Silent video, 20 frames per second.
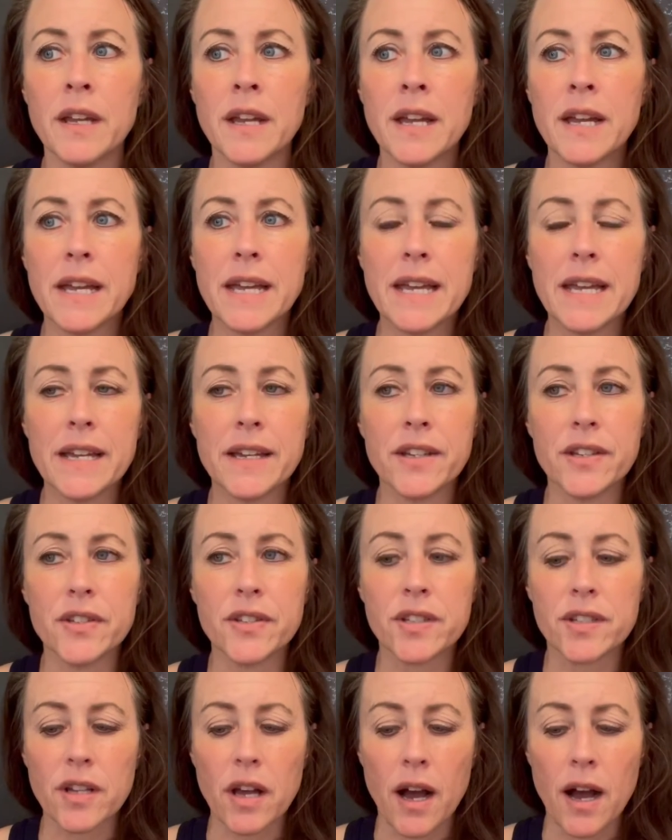
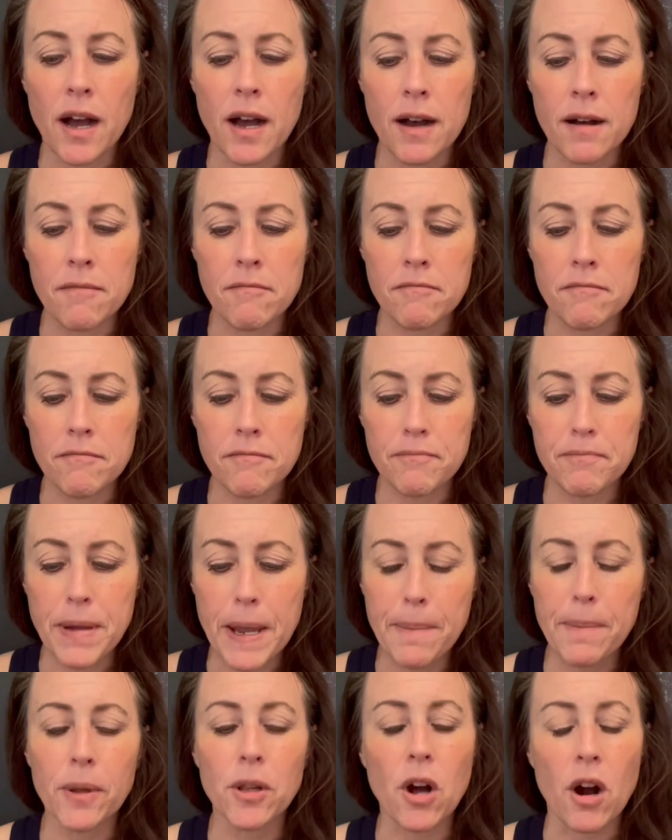is
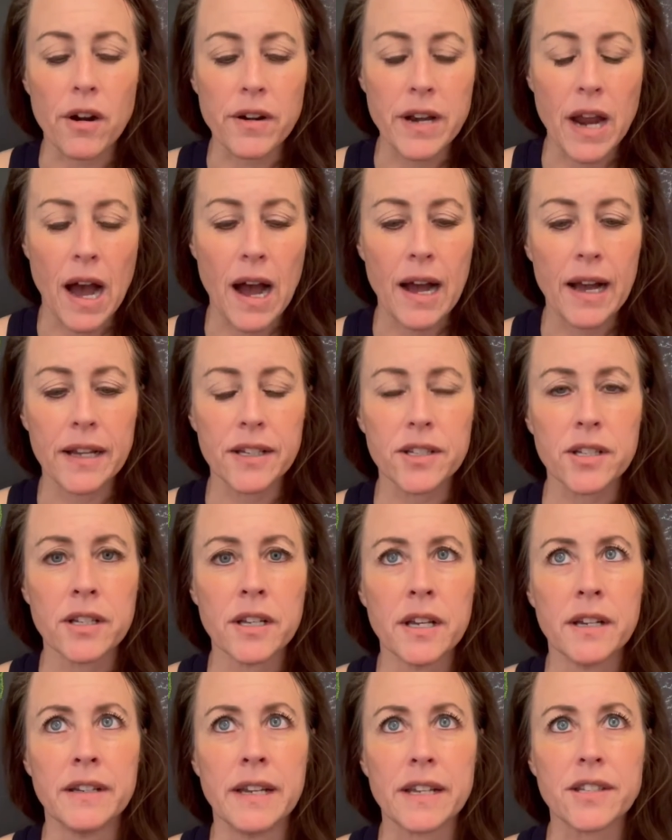people are not
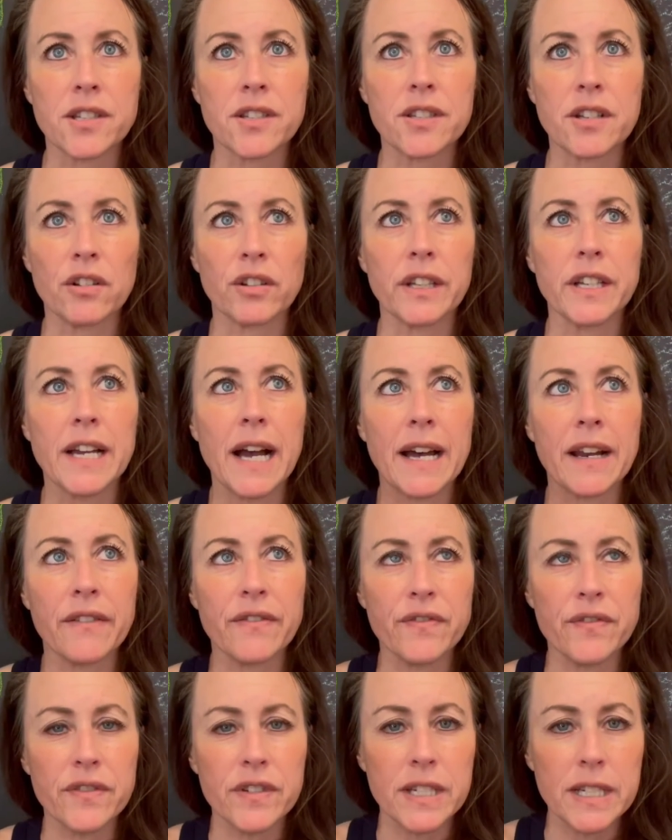necessarily kind
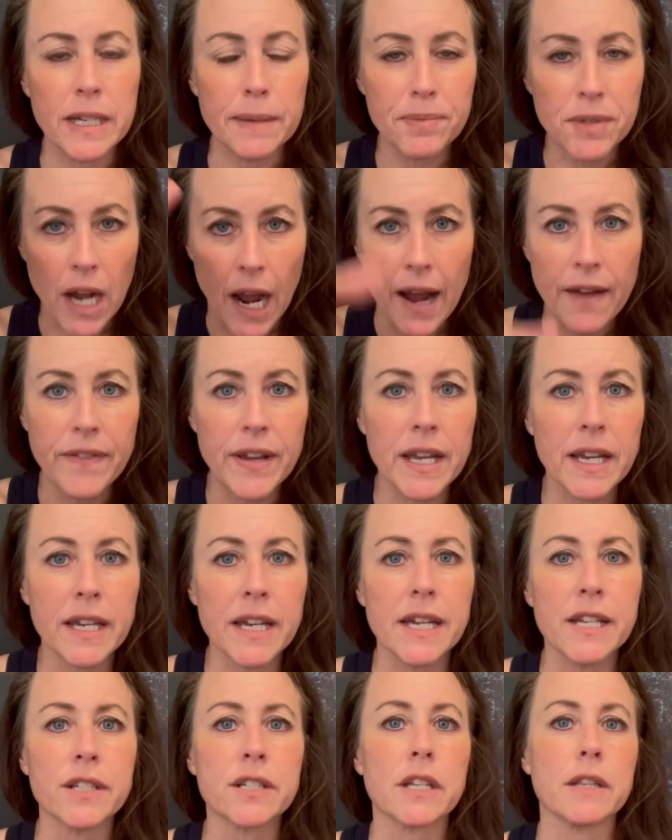of deep diving
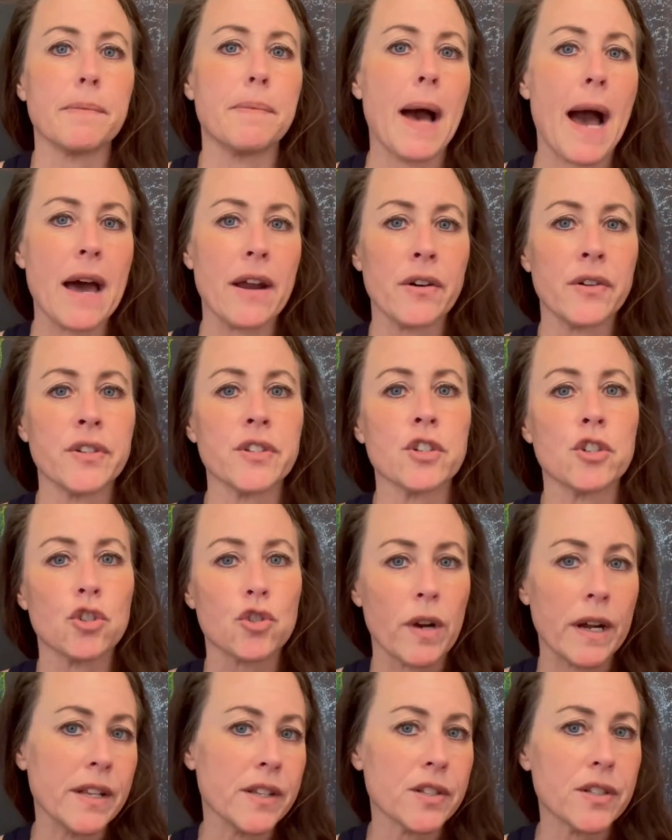into the patterns and
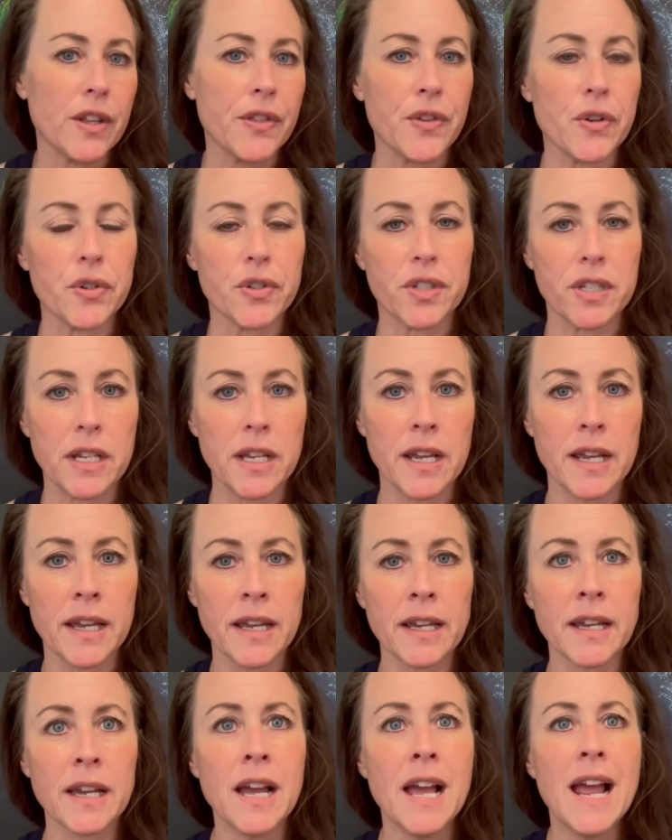trends that they're
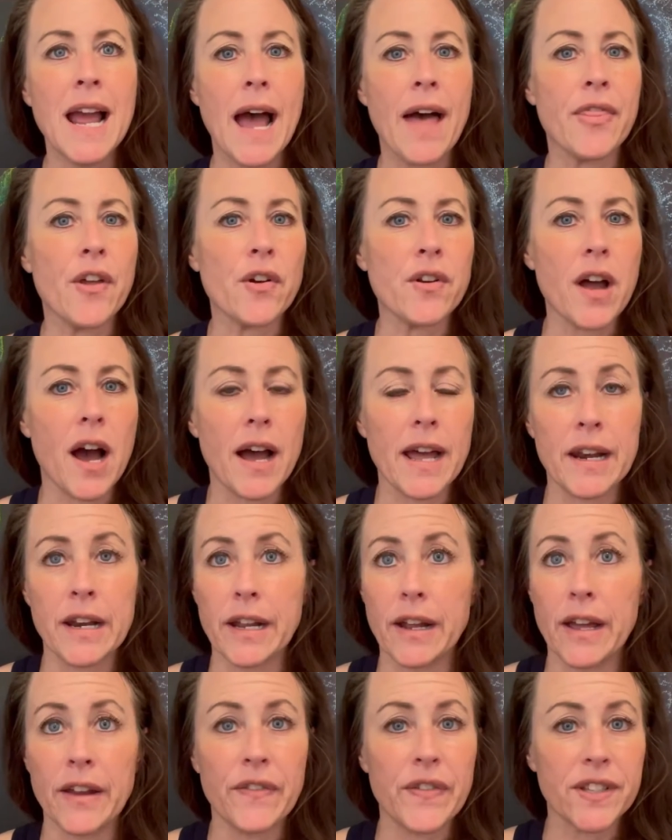seeing, and they're not. And
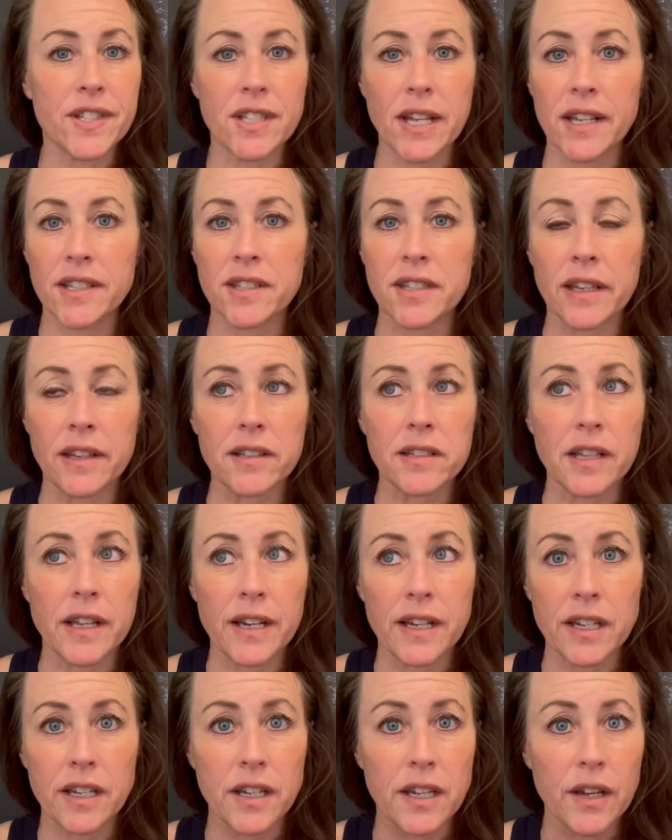if it says things
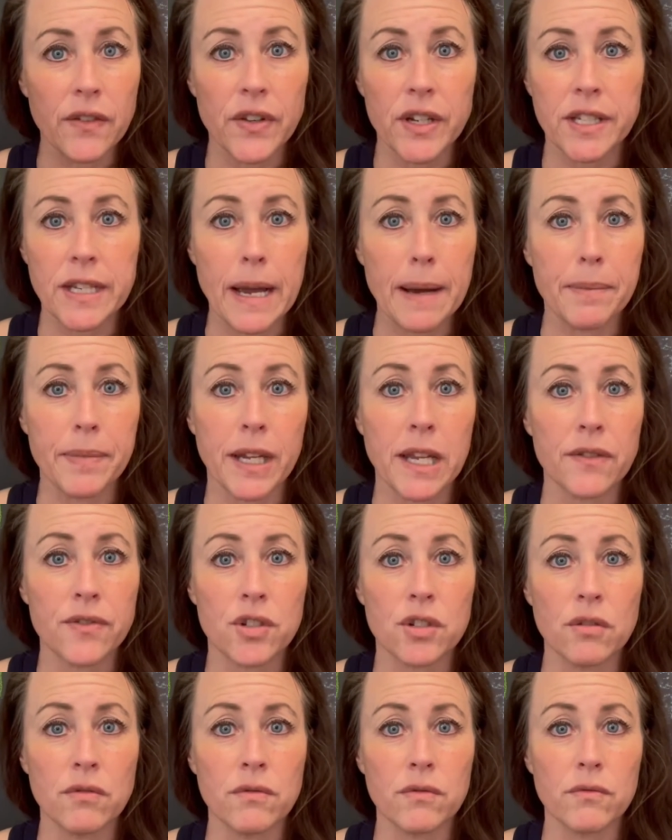like give
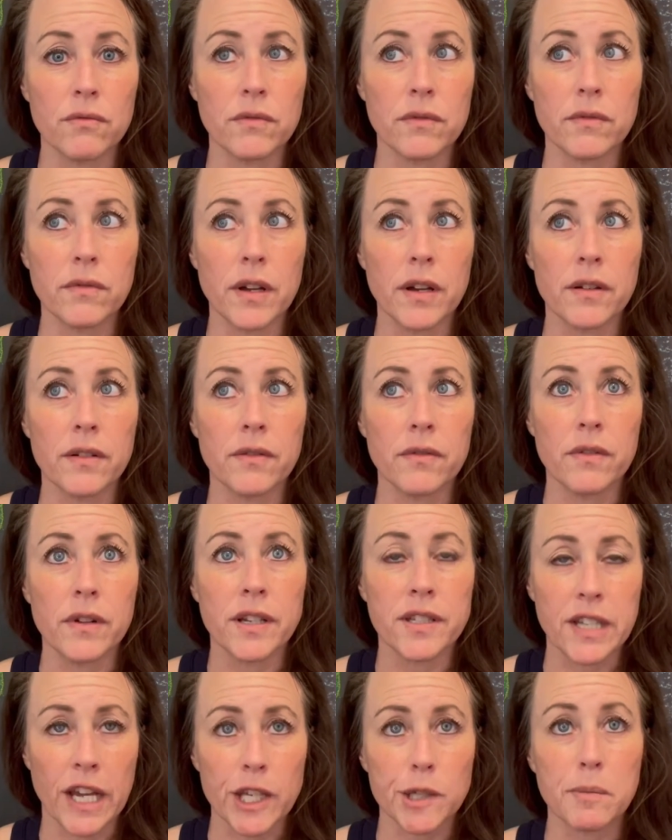student
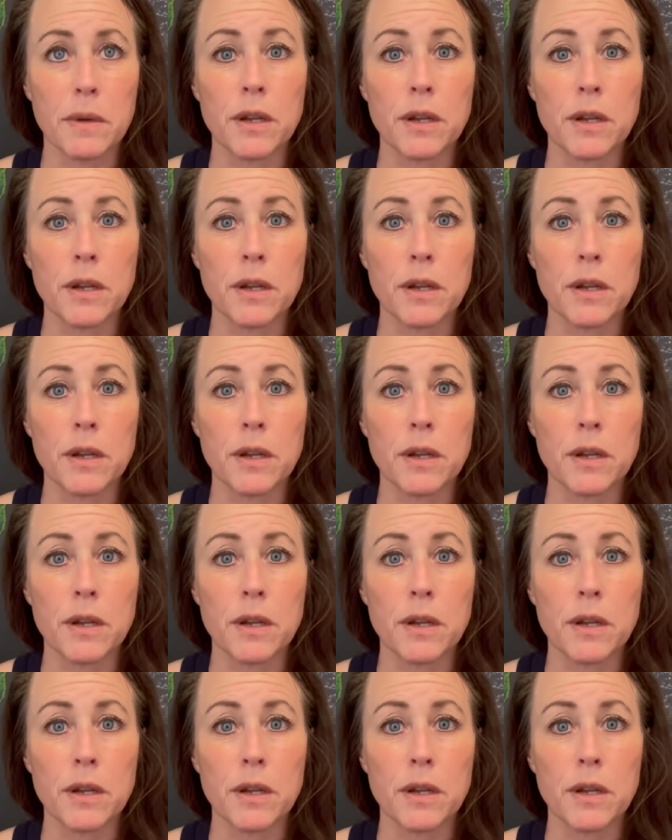assessment